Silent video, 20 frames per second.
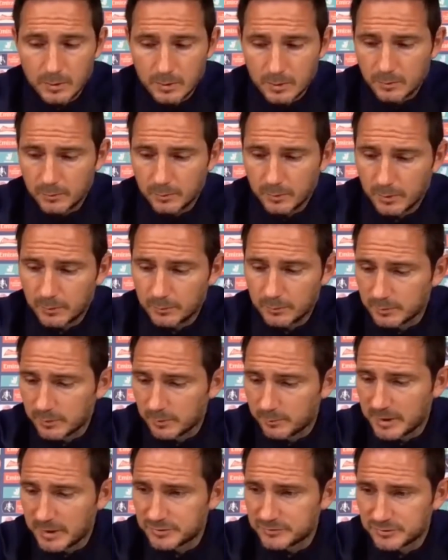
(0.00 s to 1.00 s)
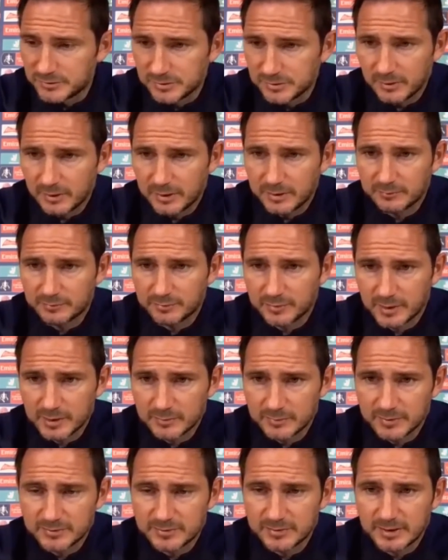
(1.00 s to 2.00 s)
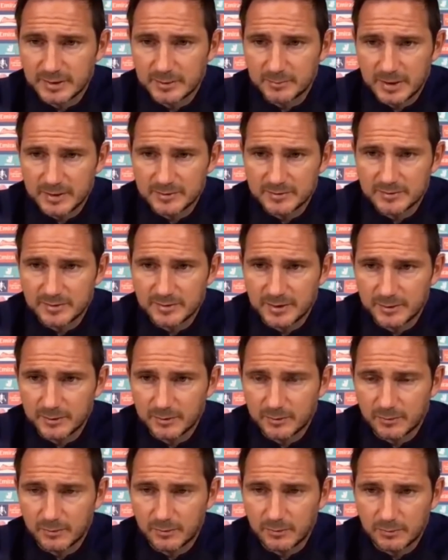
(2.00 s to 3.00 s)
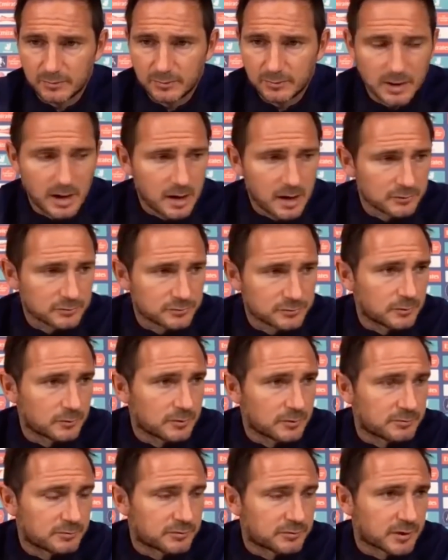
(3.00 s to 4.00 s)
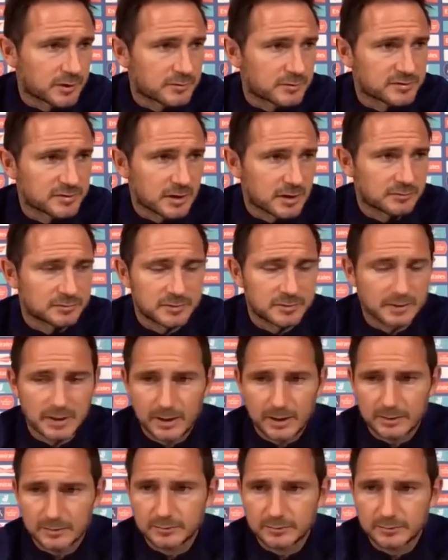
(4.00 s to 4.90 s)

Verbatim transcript: Well, but Manchester United in front of us, and then Man City or Arsenal in front of us after that.